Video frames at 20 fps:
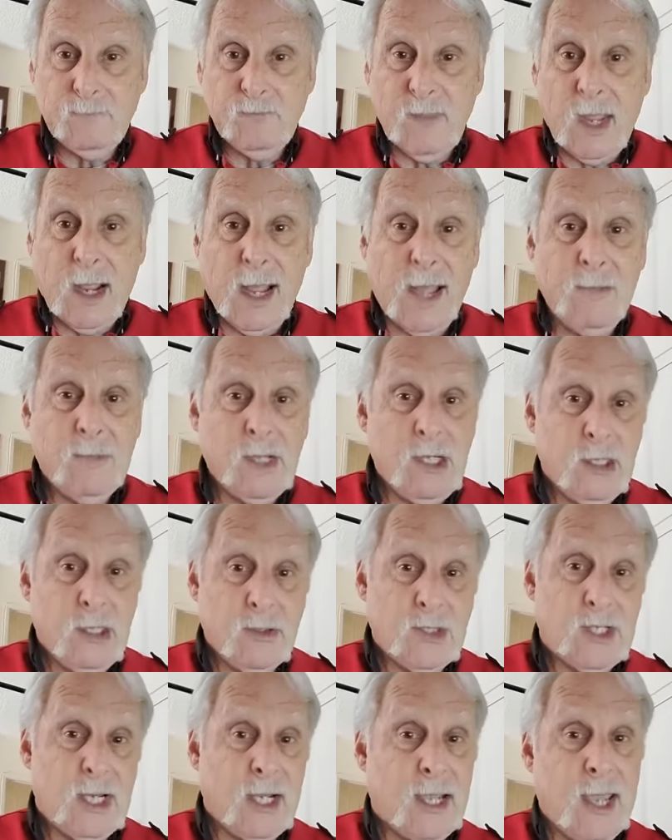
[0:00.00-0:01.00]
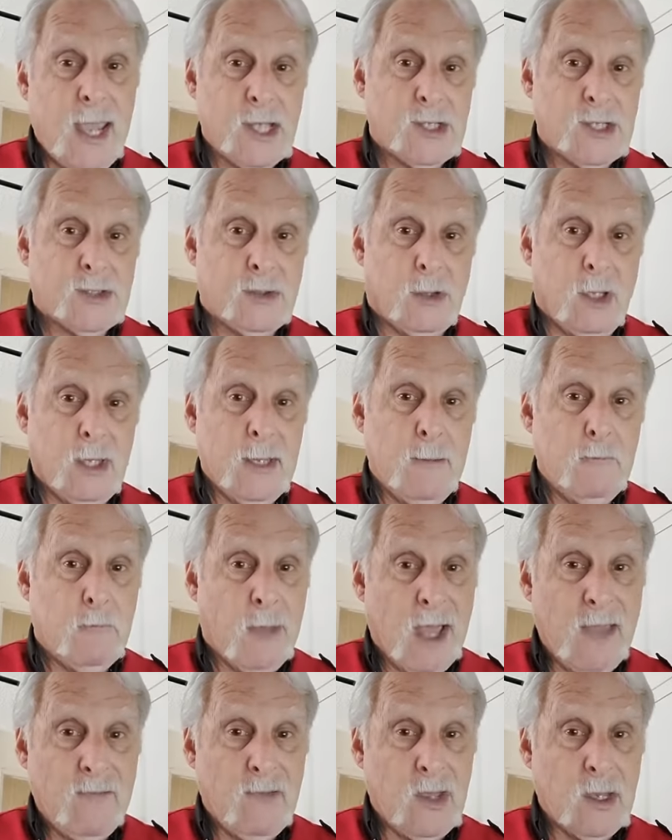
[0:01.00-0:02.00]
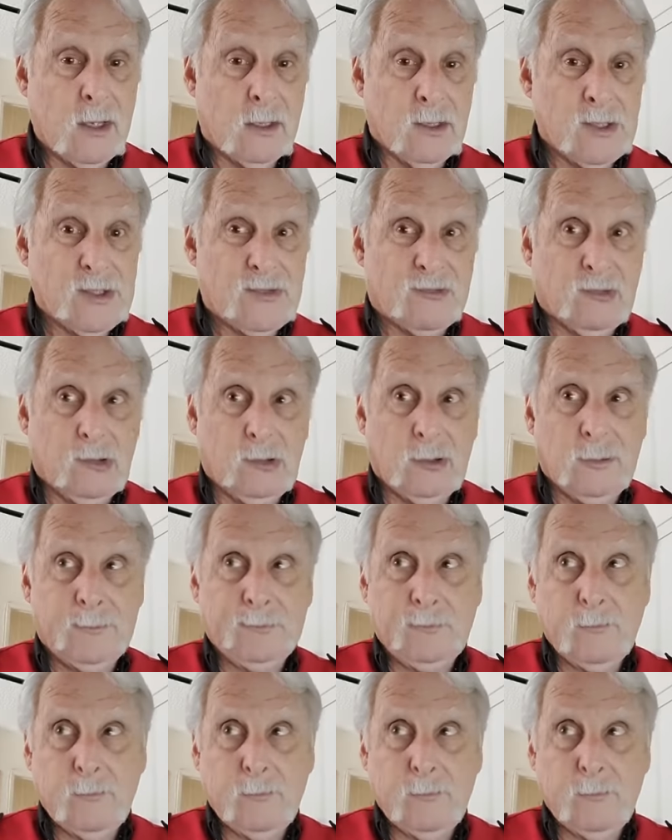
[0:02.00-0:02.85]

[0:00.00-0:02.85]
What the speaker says: Now, I've been using Castrol in my vehicles for,